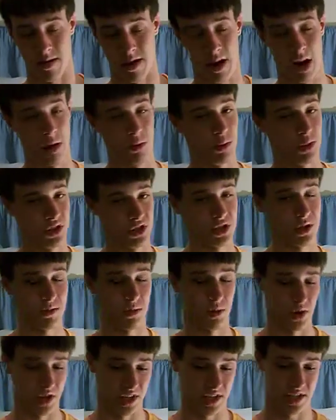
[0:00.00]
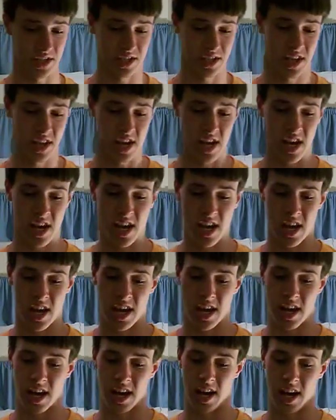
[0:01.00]
about how boys are boys.
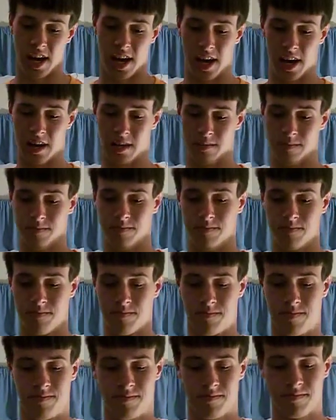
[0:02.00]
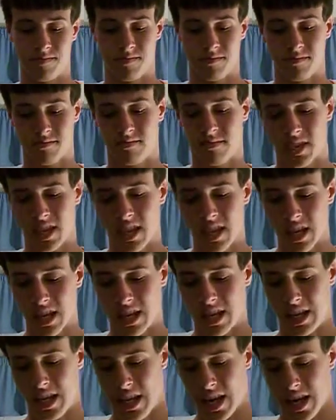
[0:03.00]
Um,
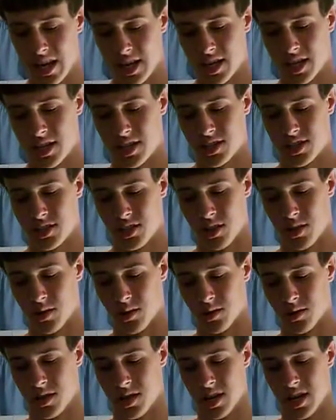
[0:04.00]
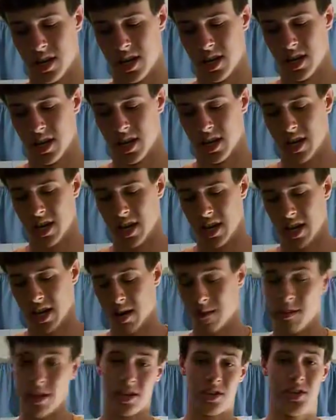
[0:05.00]
yeah, so
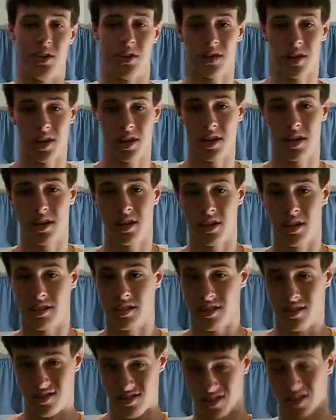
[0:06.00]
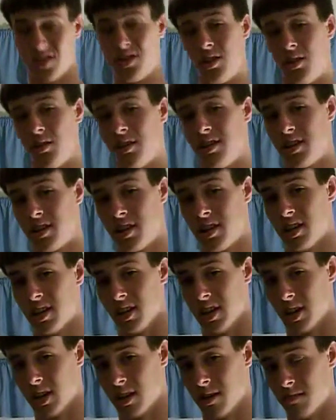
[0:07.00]
I'm not joking. This isn't a joke.
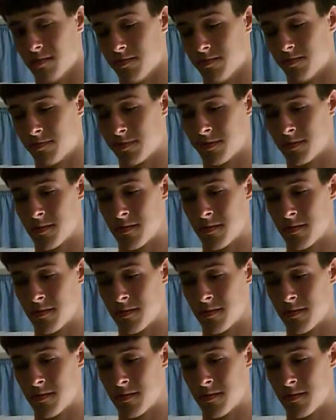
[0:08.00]
Um,